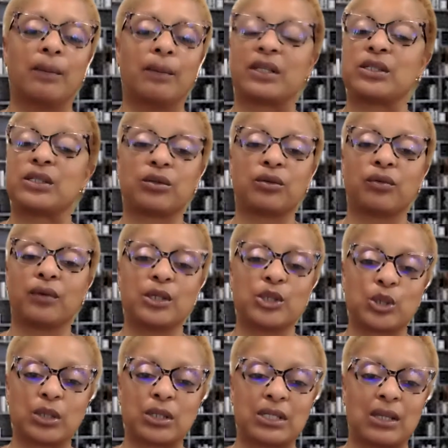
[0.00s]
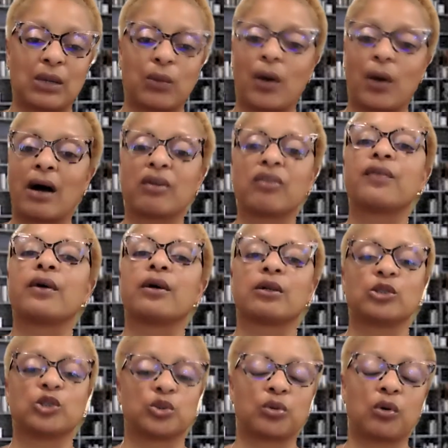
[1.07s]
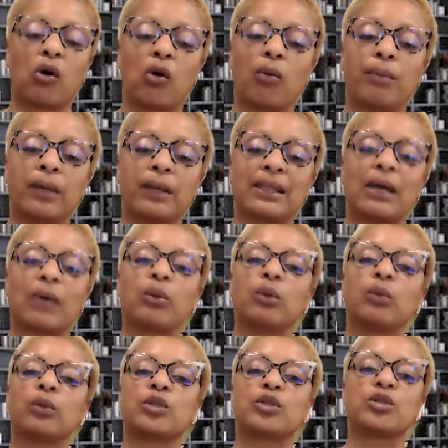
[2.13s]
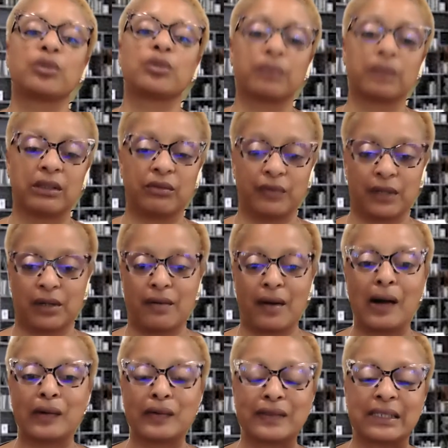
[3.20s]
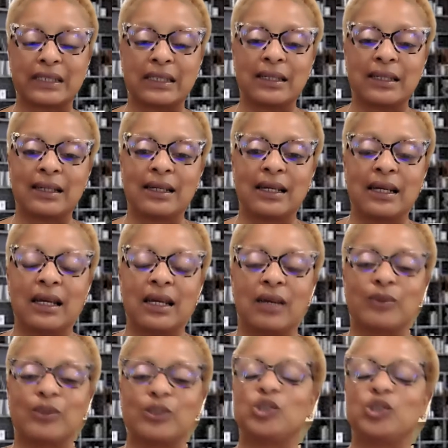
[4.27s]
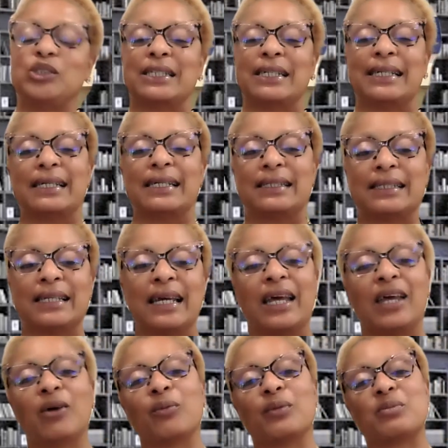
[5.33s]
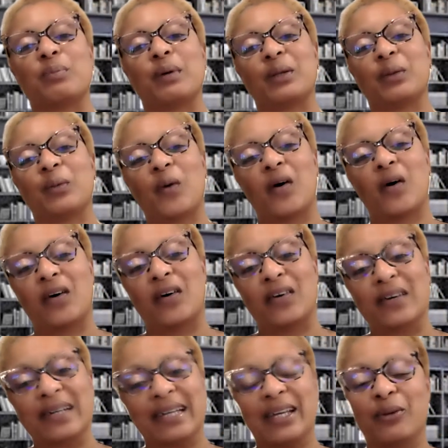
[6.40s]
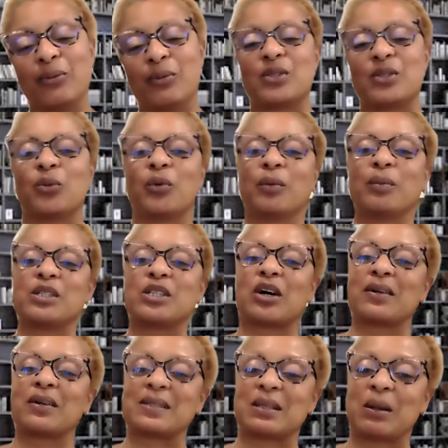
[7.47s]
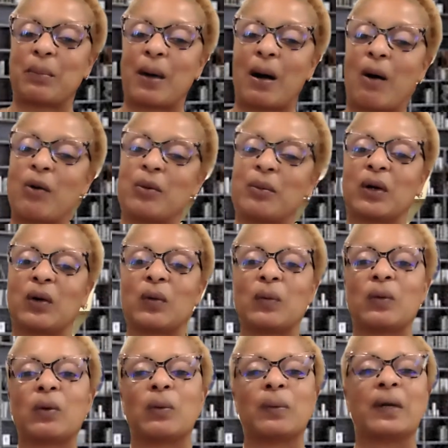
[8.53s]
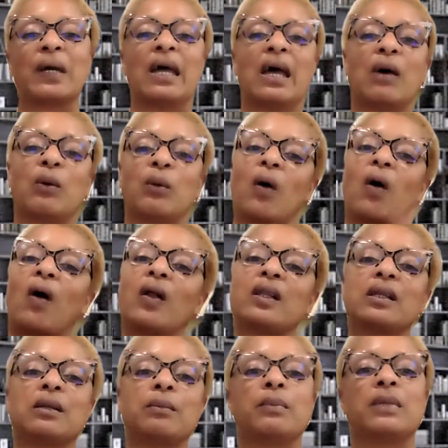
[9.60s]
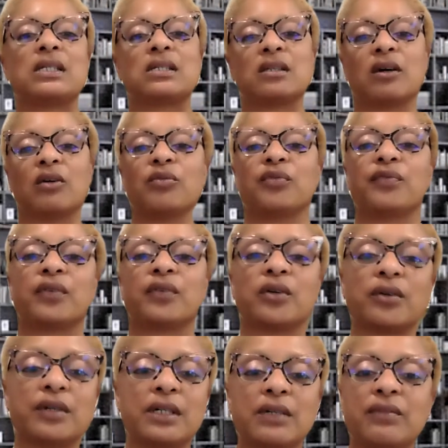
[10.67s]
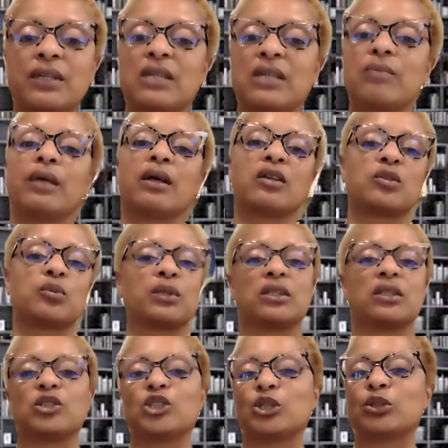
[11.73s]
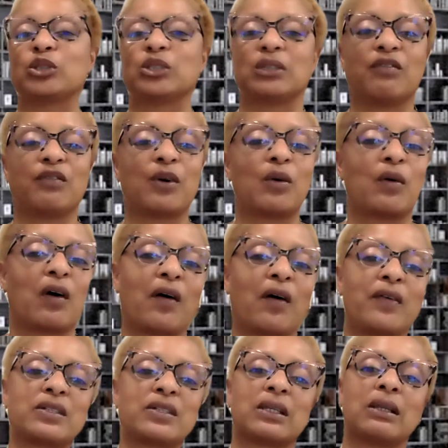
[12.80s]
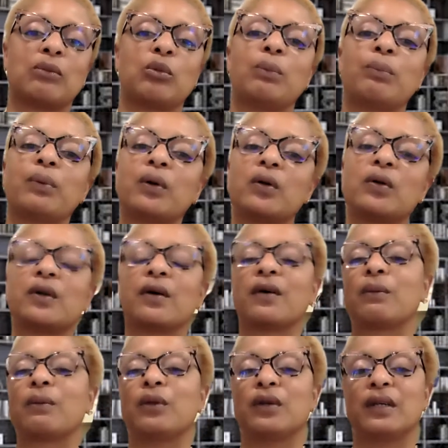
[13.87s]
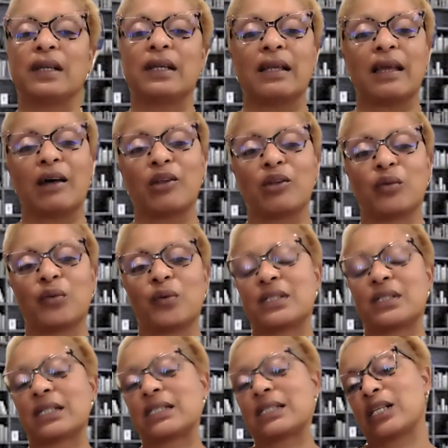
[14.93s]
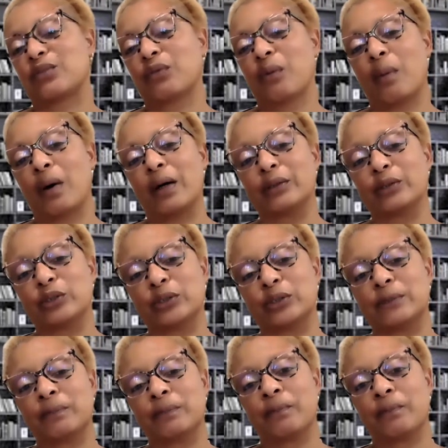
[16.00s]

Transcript: considerations that were out of our control, but that we would certainly figure out. It was Jen, it was Betty Wong, it was the Women's Artisan Empowerment Group, and we were all in the midst of a flurry of emails with the church and phone calls, and we pulled our community together for a successful march.